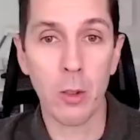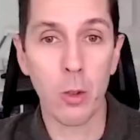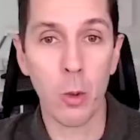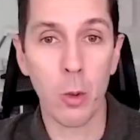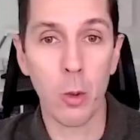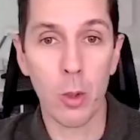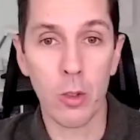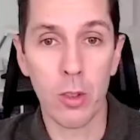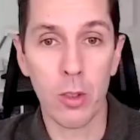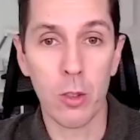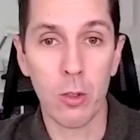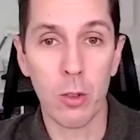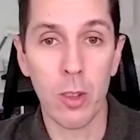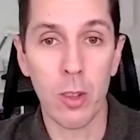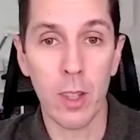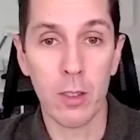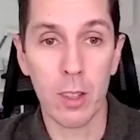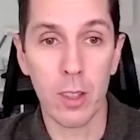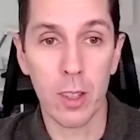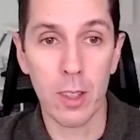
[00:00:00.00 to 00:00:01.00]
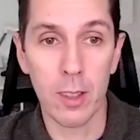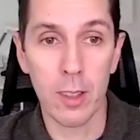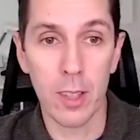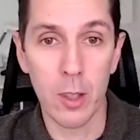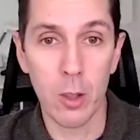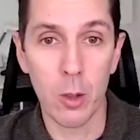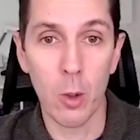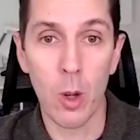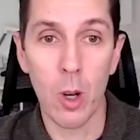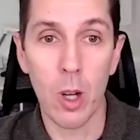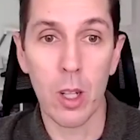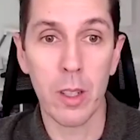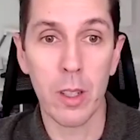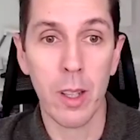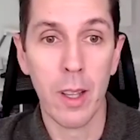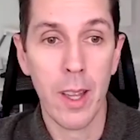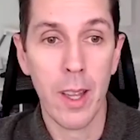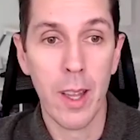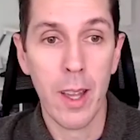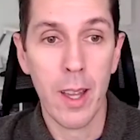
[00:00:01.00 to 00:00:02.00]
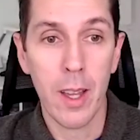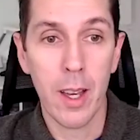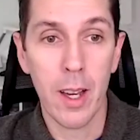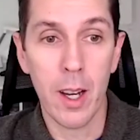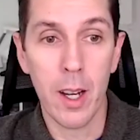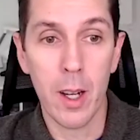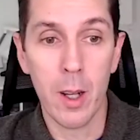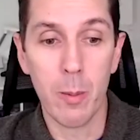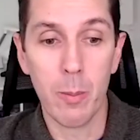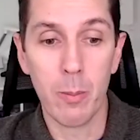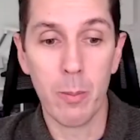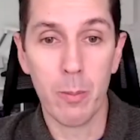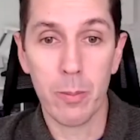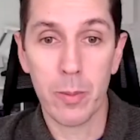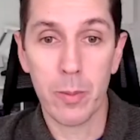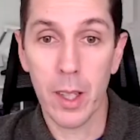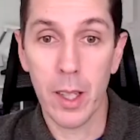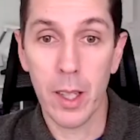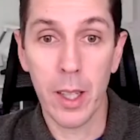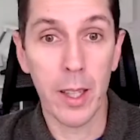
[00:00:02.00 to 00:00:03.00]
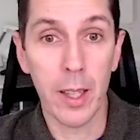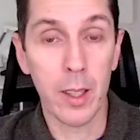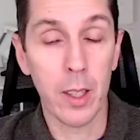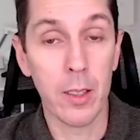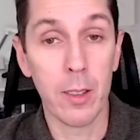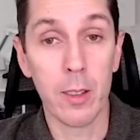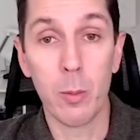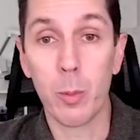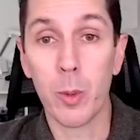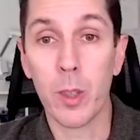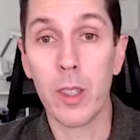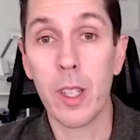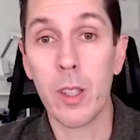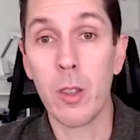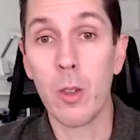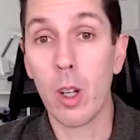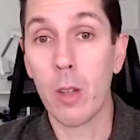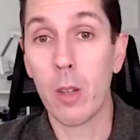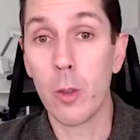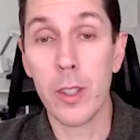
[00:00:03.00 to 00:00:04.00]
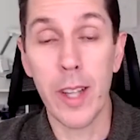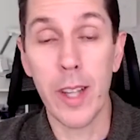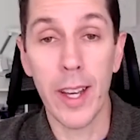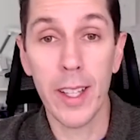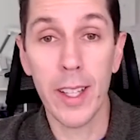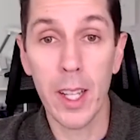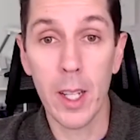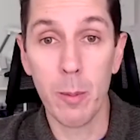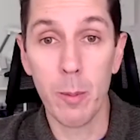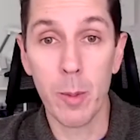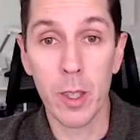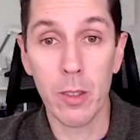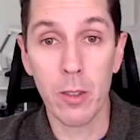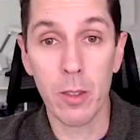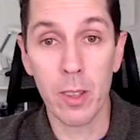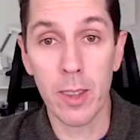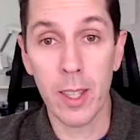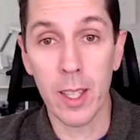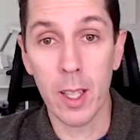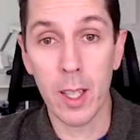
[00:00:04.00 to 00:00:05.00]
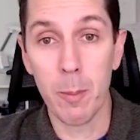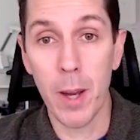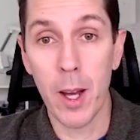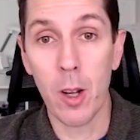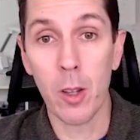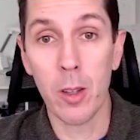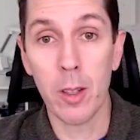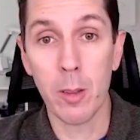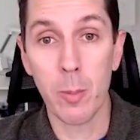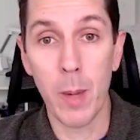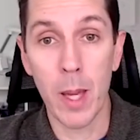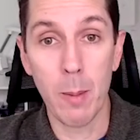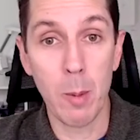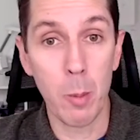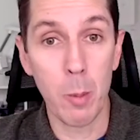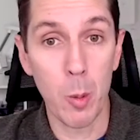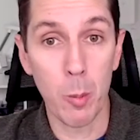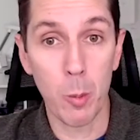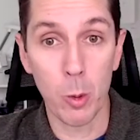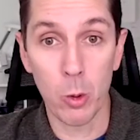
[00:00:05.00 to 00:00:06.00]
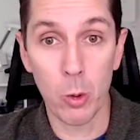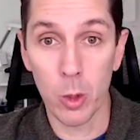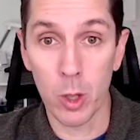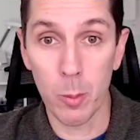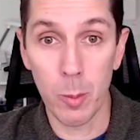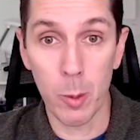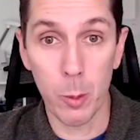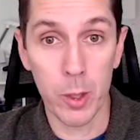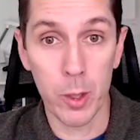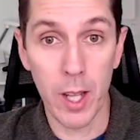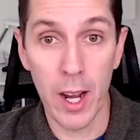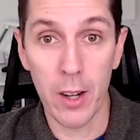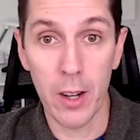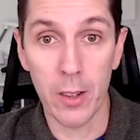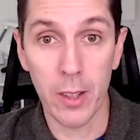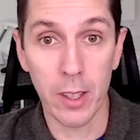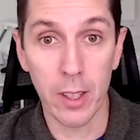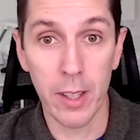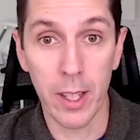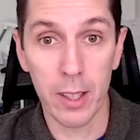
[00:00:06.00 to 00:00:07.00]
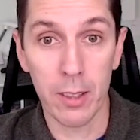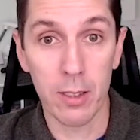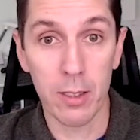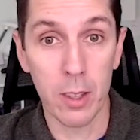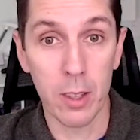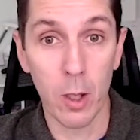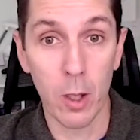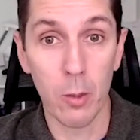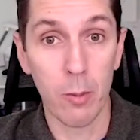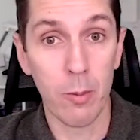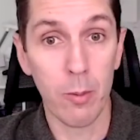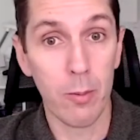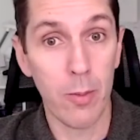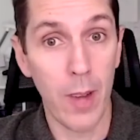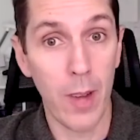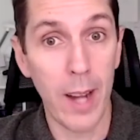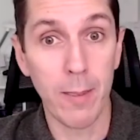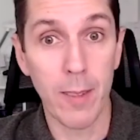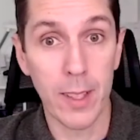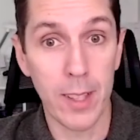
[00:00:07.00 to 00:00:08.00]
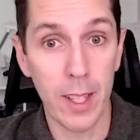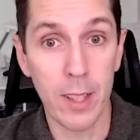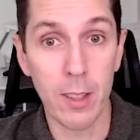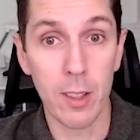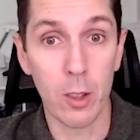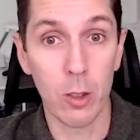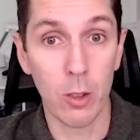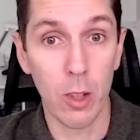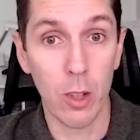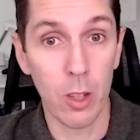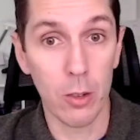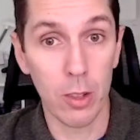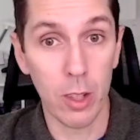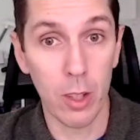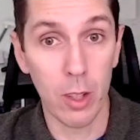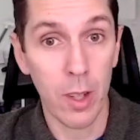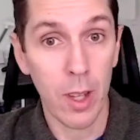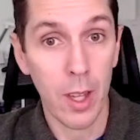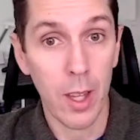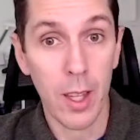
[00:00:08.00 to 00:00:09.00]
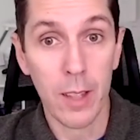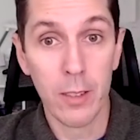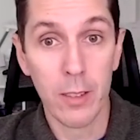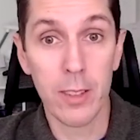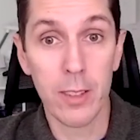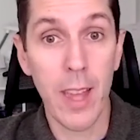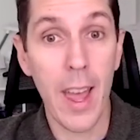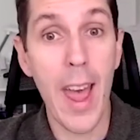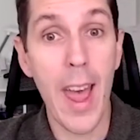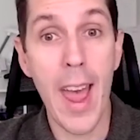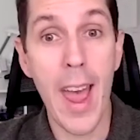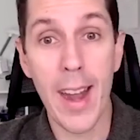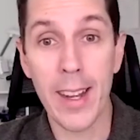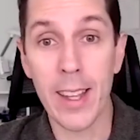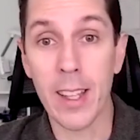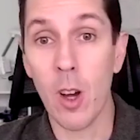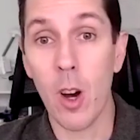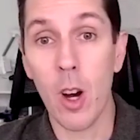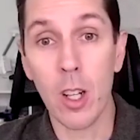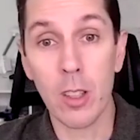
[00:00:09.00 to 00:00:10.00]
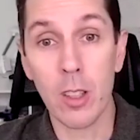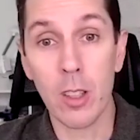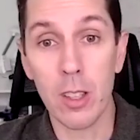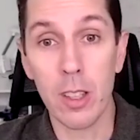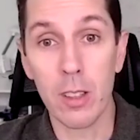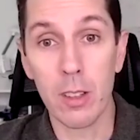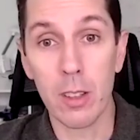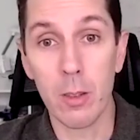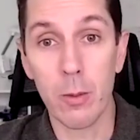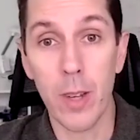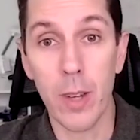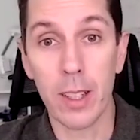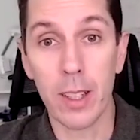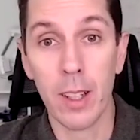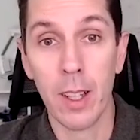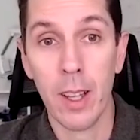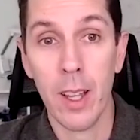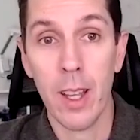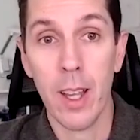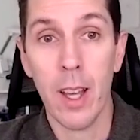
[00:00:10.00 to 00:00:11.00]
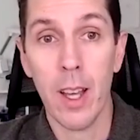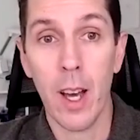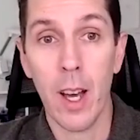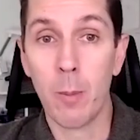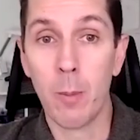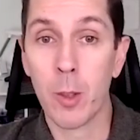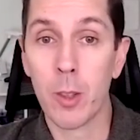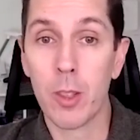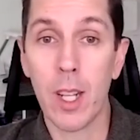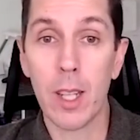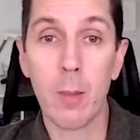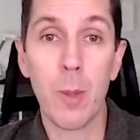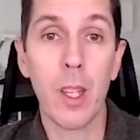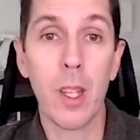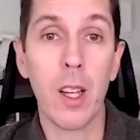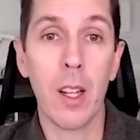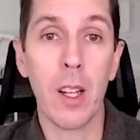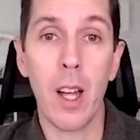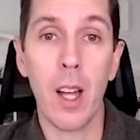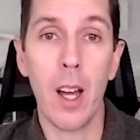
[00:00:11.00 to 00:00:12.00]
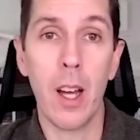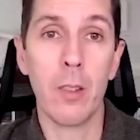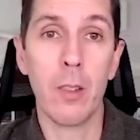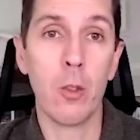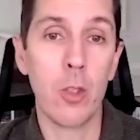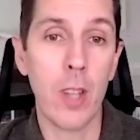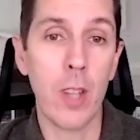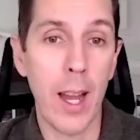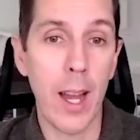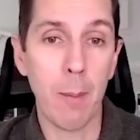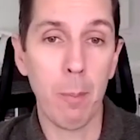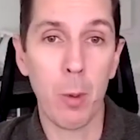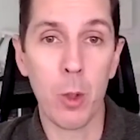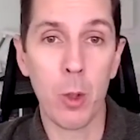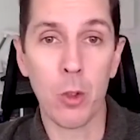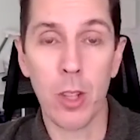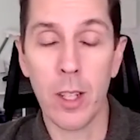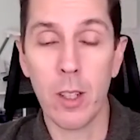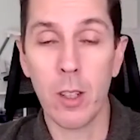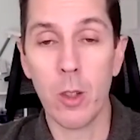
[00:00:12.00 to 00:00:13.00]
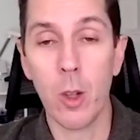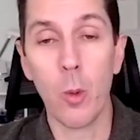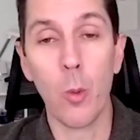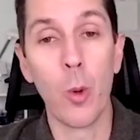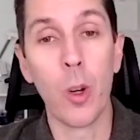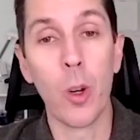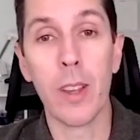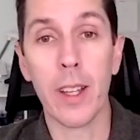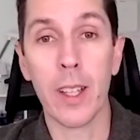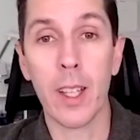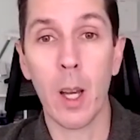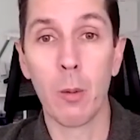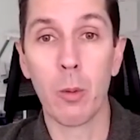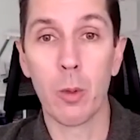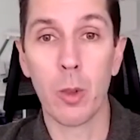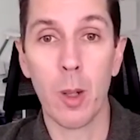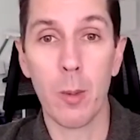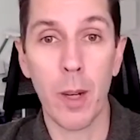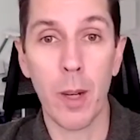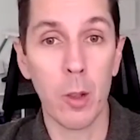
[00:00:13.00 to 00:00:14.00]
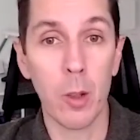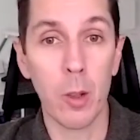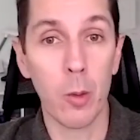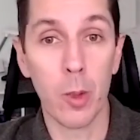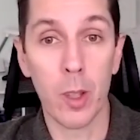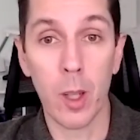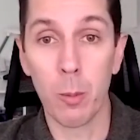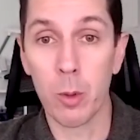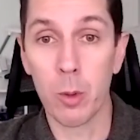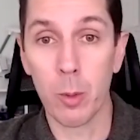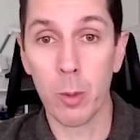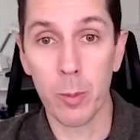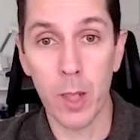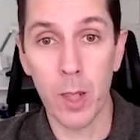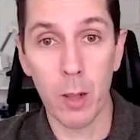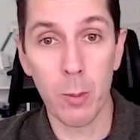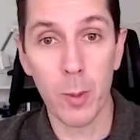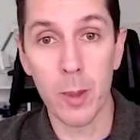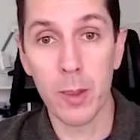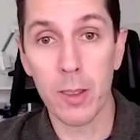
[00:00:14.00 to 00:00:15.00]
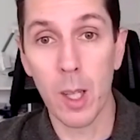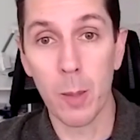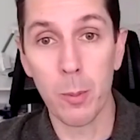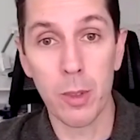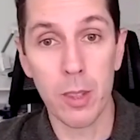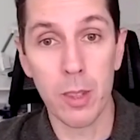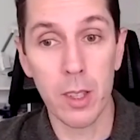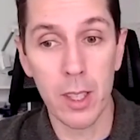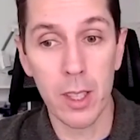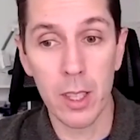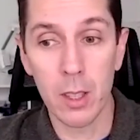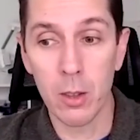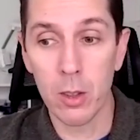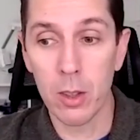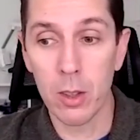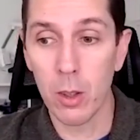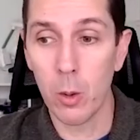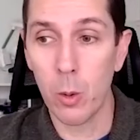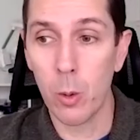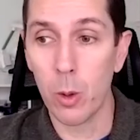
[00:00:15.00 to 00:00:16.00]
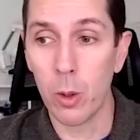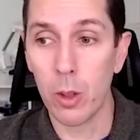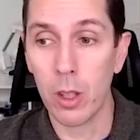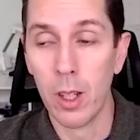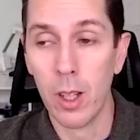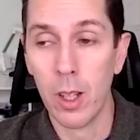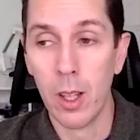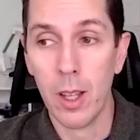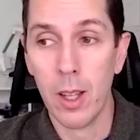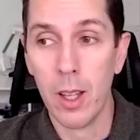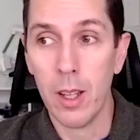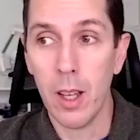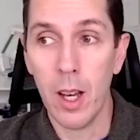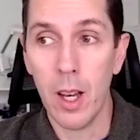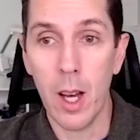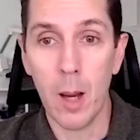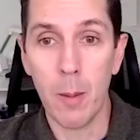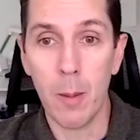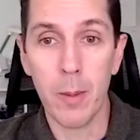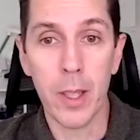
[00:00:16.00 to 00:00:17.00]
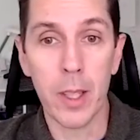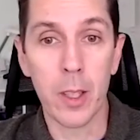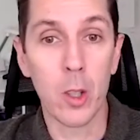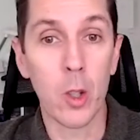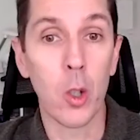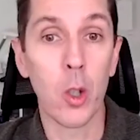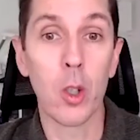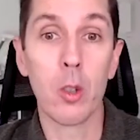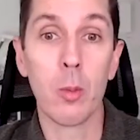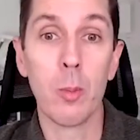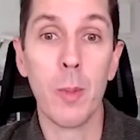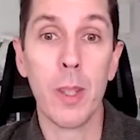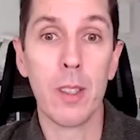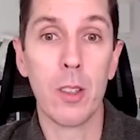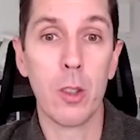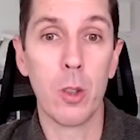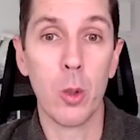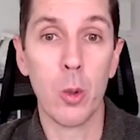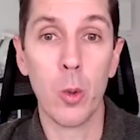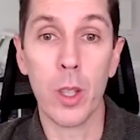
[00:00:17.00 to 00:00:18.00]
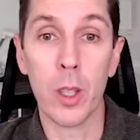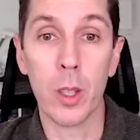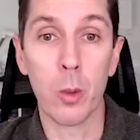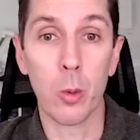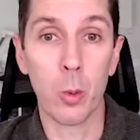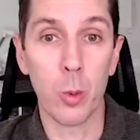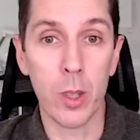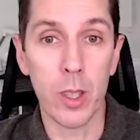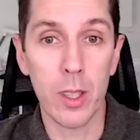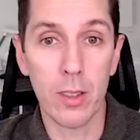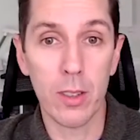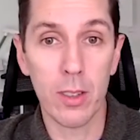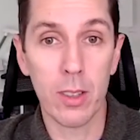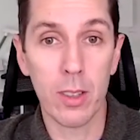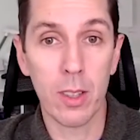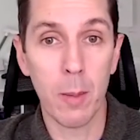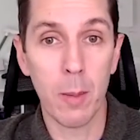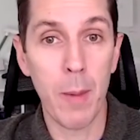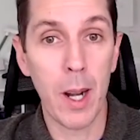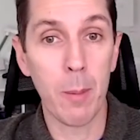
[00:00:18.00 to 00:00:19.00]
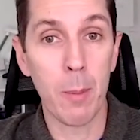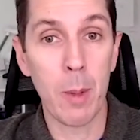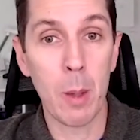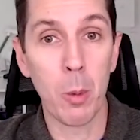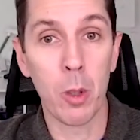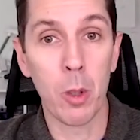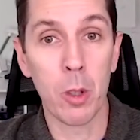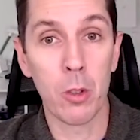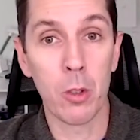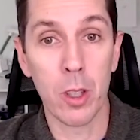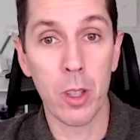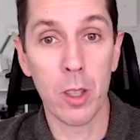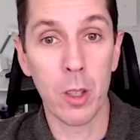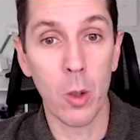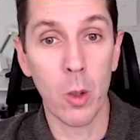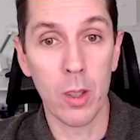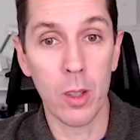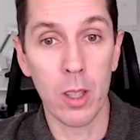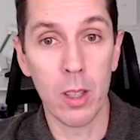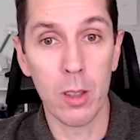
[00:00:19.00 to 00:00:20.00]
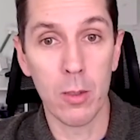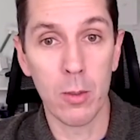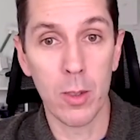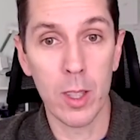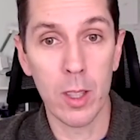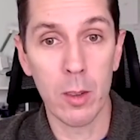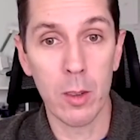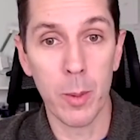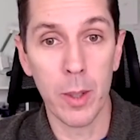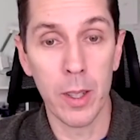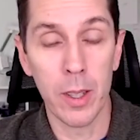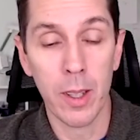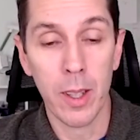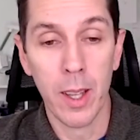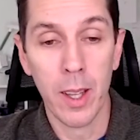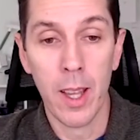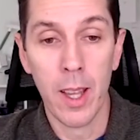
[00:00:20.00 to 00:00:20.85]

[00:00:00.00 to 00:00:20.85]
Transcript: shortage issue that's going to continue on. Um, it, it can continue on for a decade because you think about all these baby boomers who are going to be retiring the next, you know, five to 10 years also, yeah. just adding on to this effect. Um, there's going to have to be a, a, giant push. I don't know where that comes from. I don't know if it comes from government subsidies or um, encouragement to increase the amount of people are starting to go into this field, but